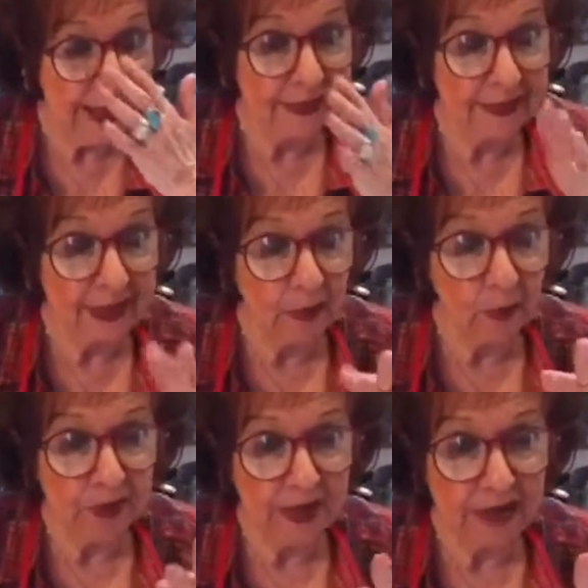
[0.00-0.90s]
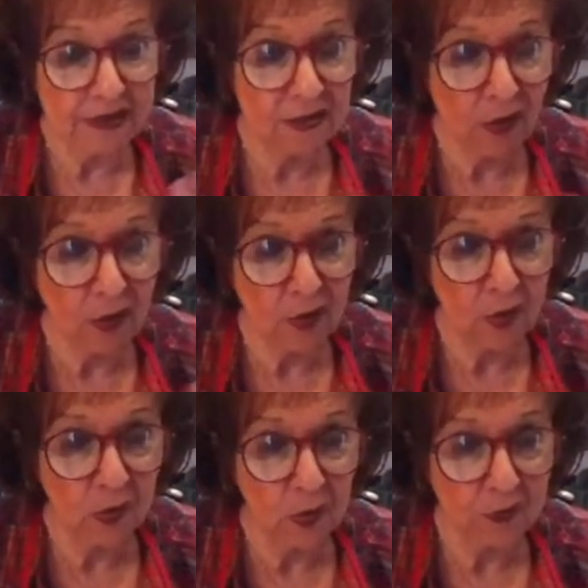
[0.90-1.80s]
And then when that's all
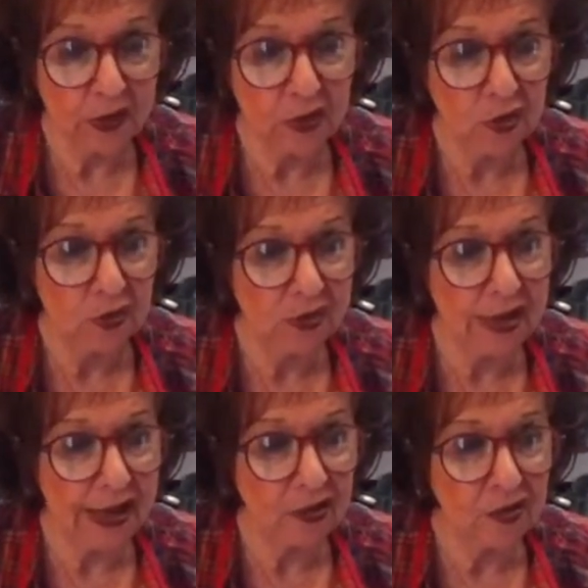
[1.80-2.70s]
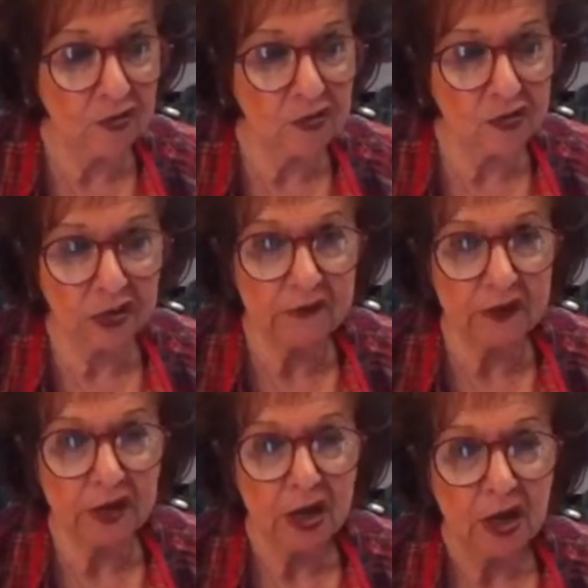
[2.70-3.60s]
cool, then as you serve
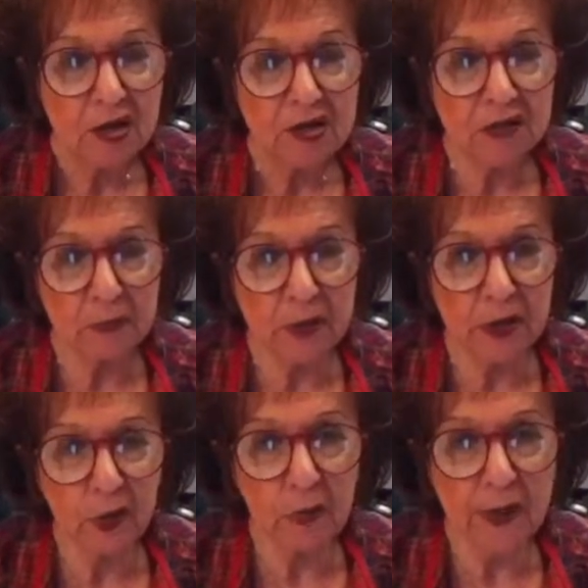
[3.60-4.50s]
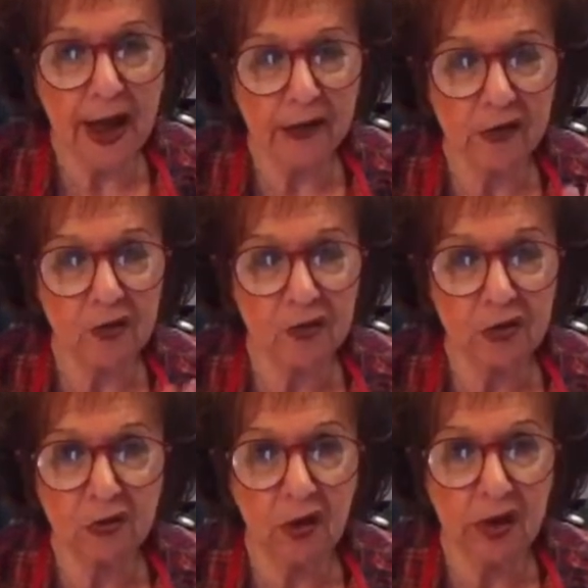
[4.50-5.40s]
it, sprinkle powdered
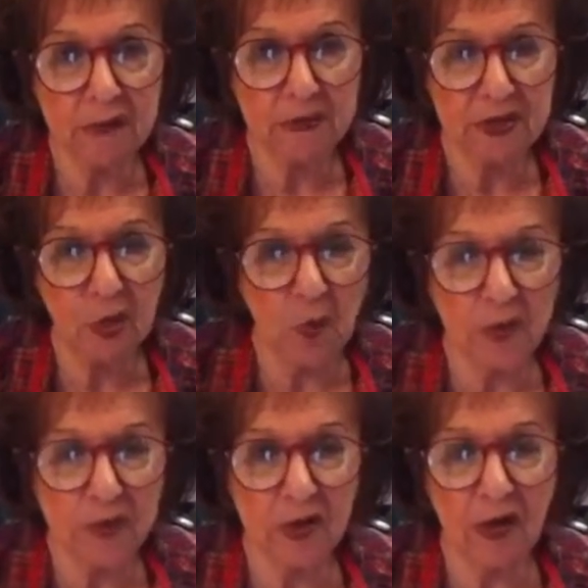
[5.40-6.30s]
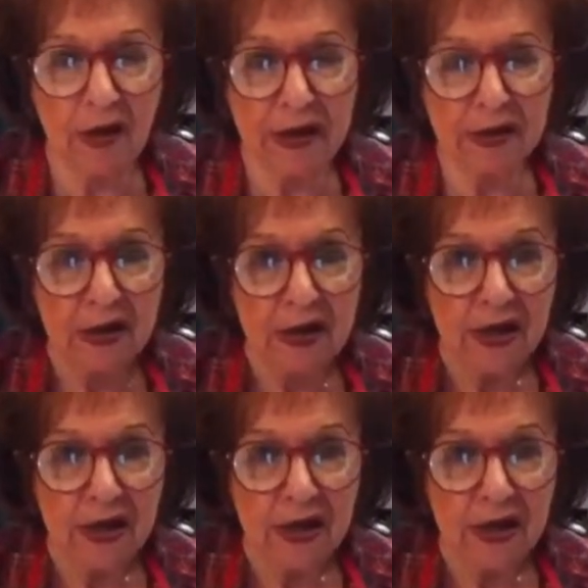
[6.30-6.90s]
sugar on it, but don't put it on